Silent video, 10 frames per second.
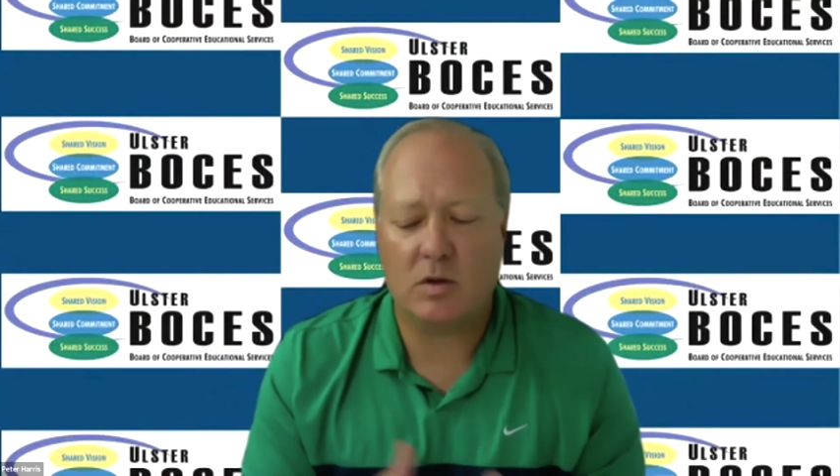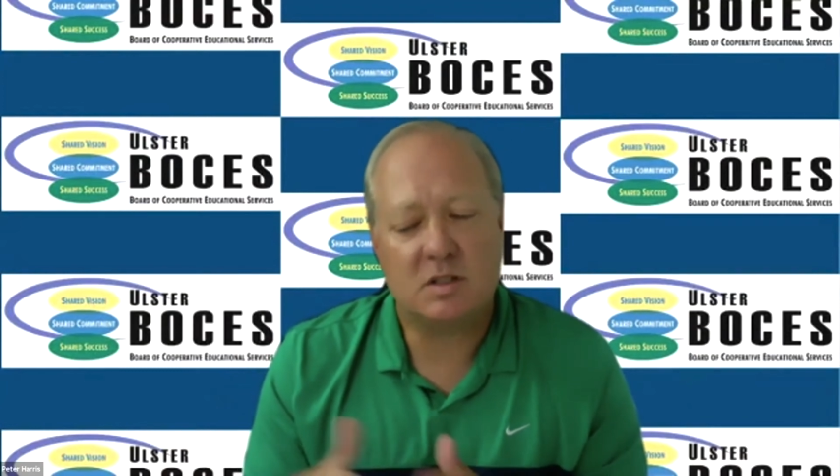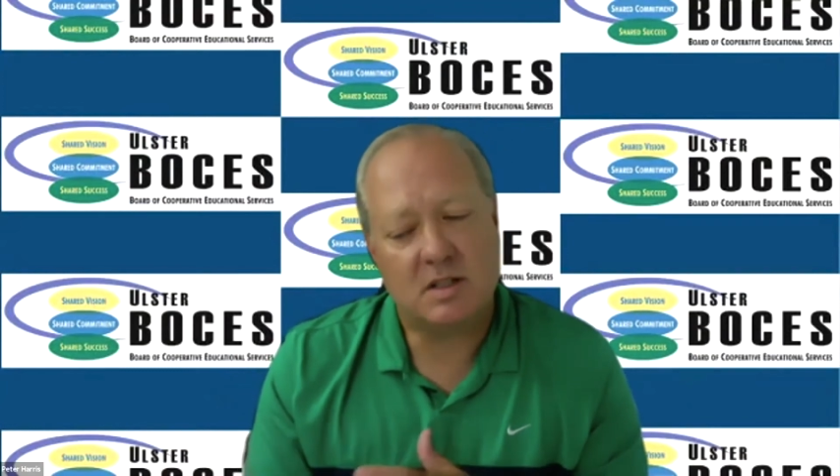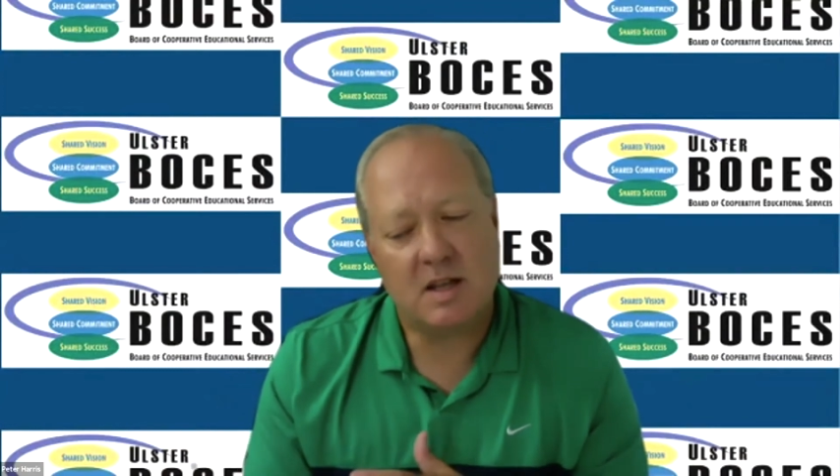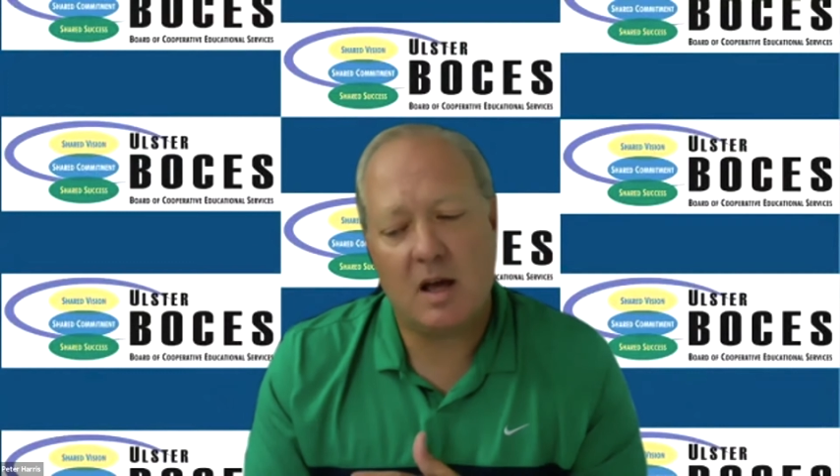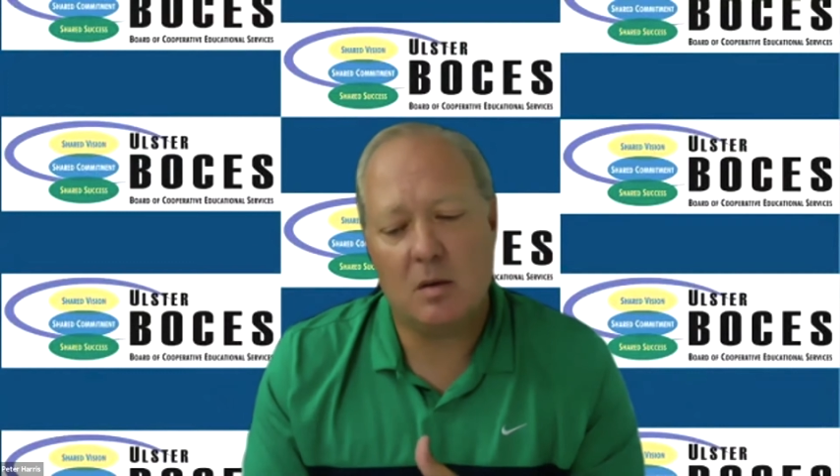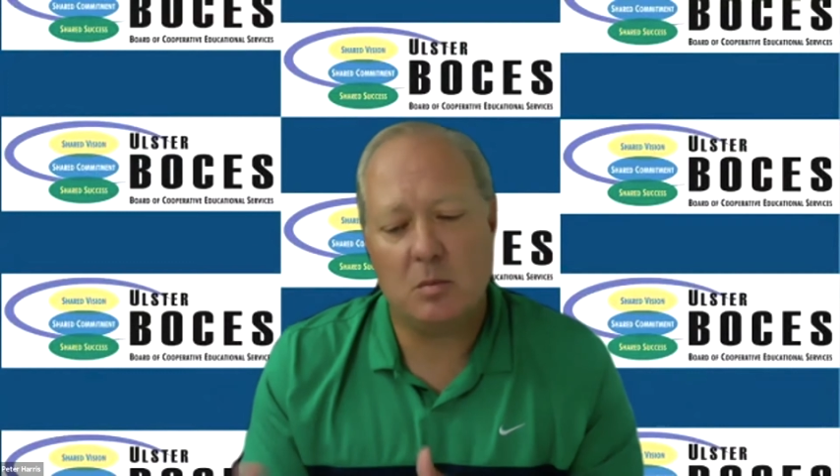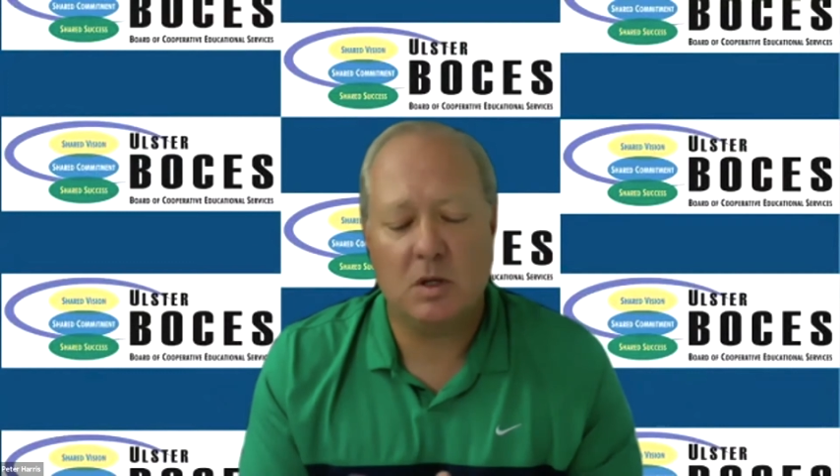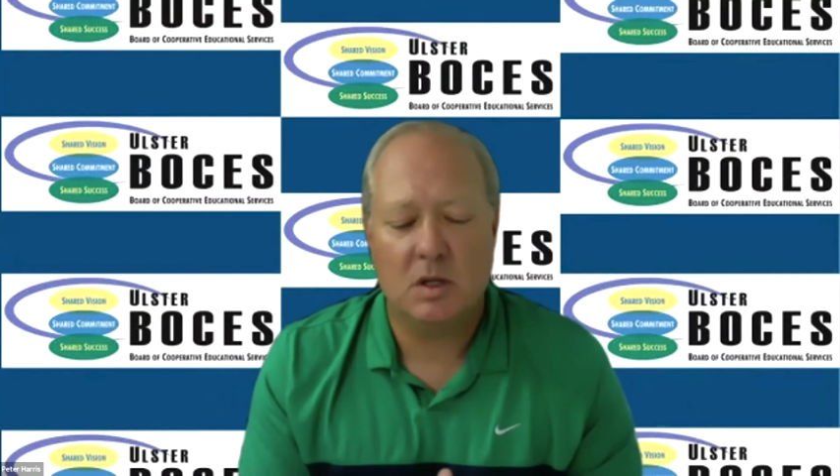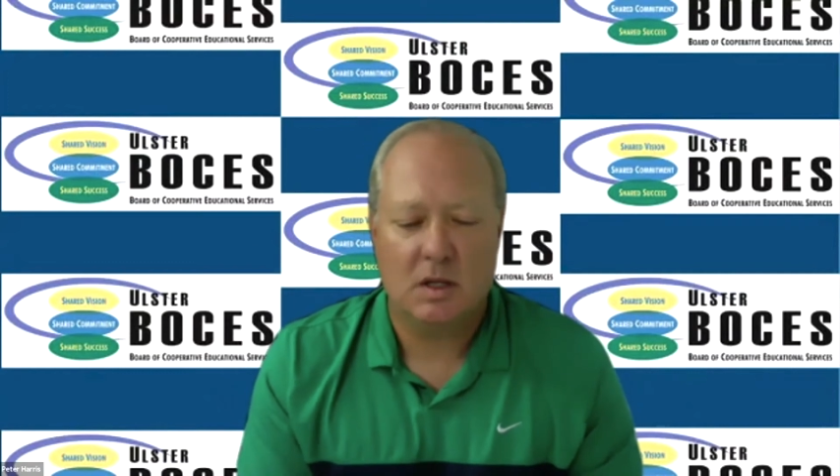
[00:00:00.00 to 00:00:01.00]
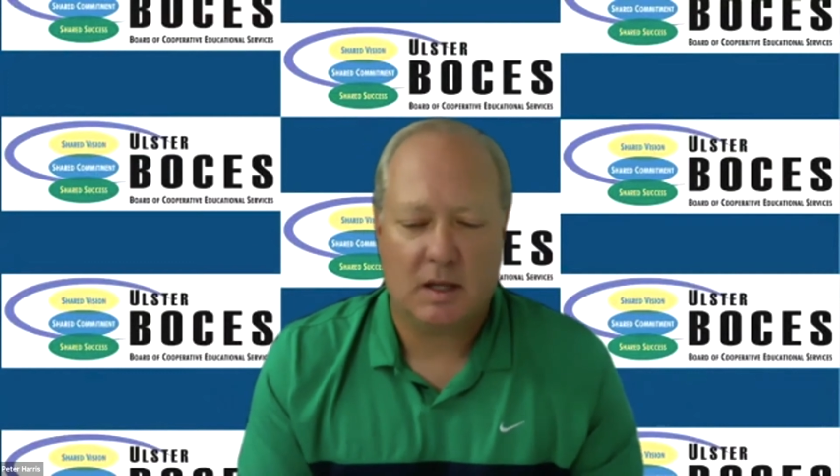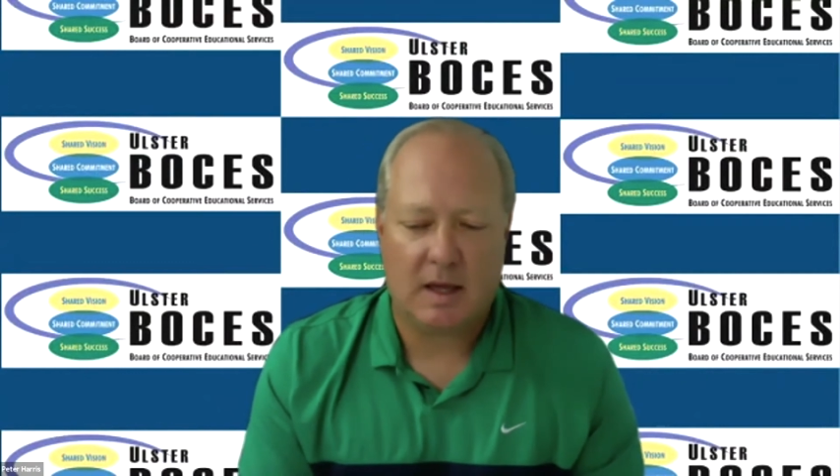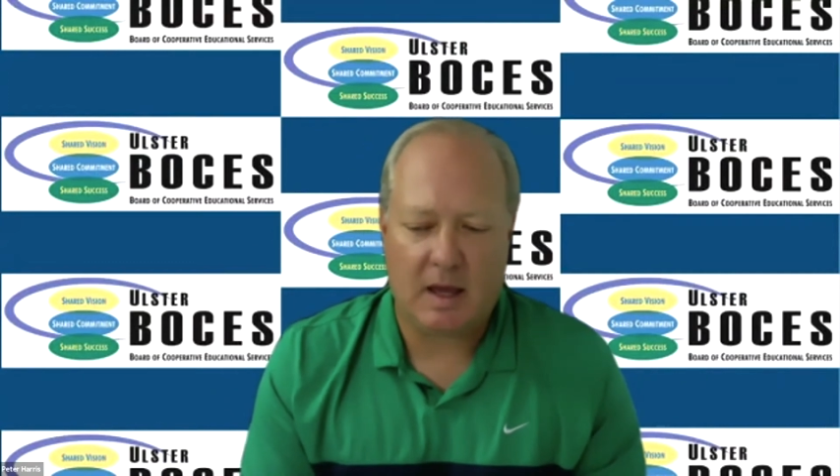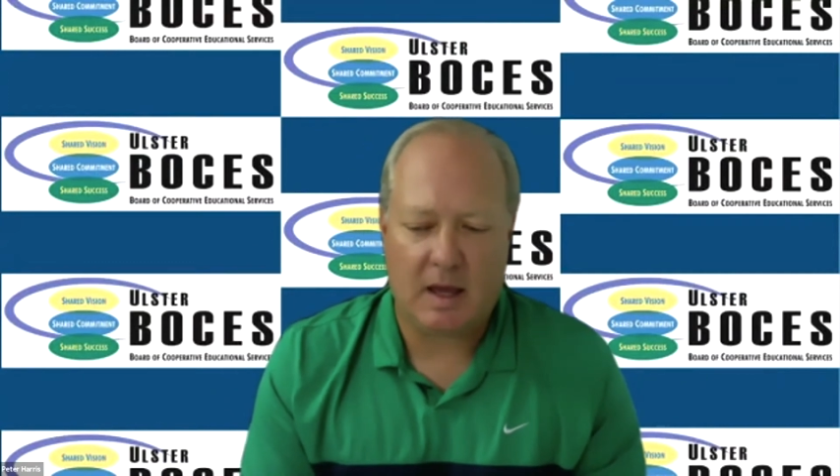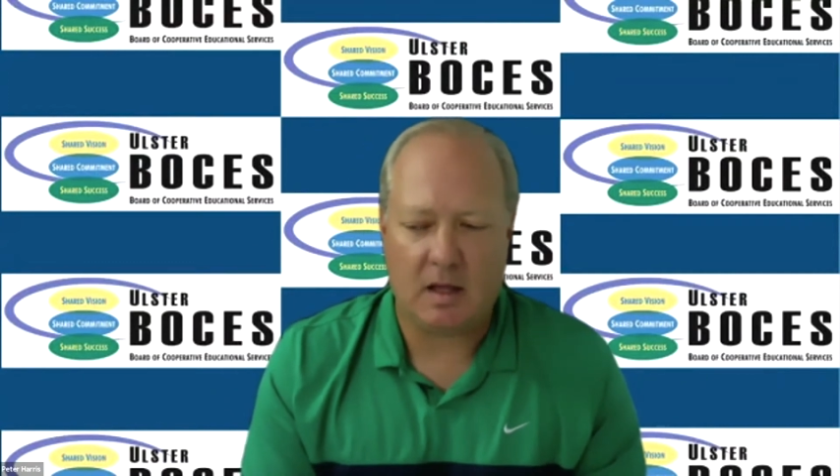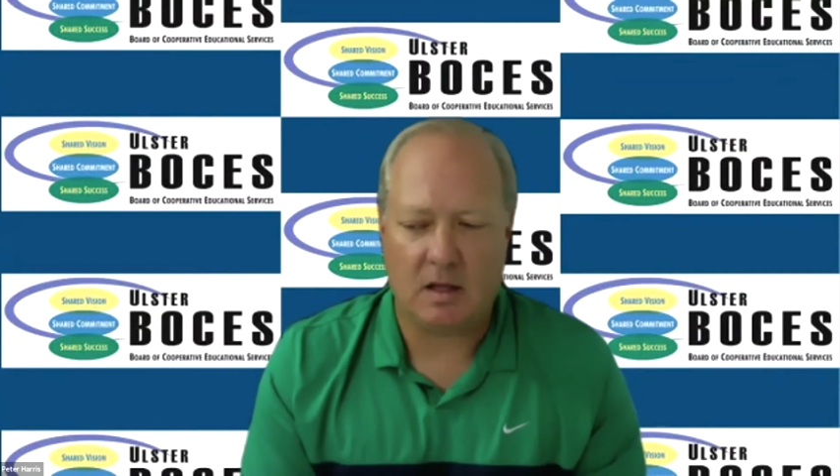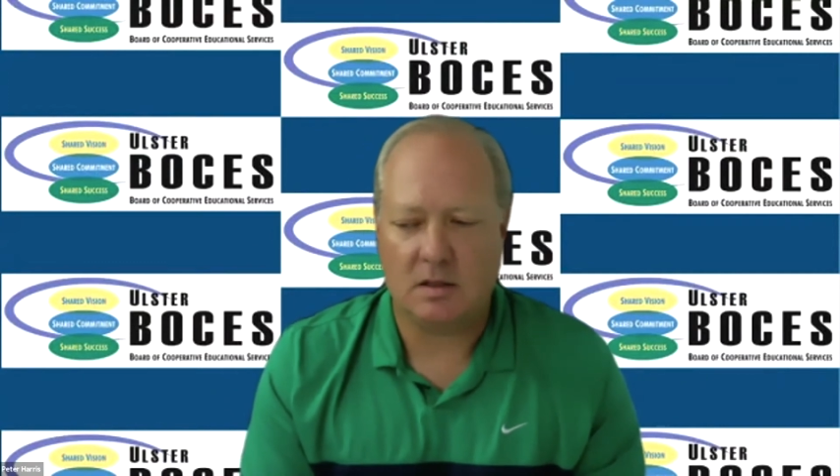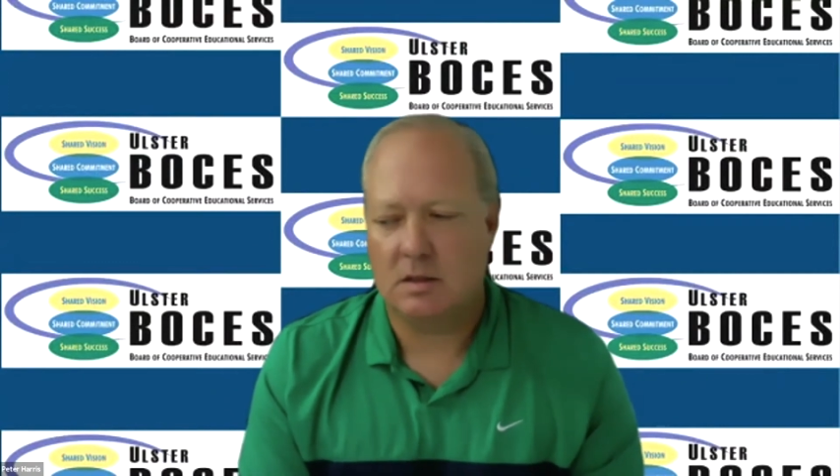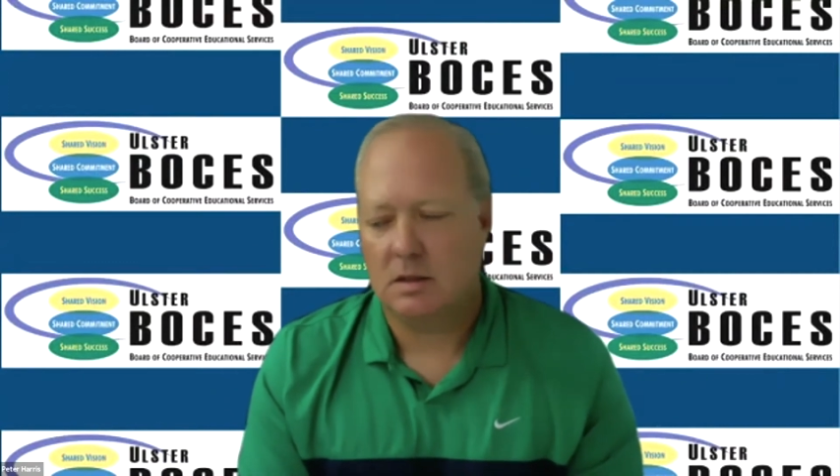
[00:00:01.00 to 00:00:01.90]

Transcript: STEM and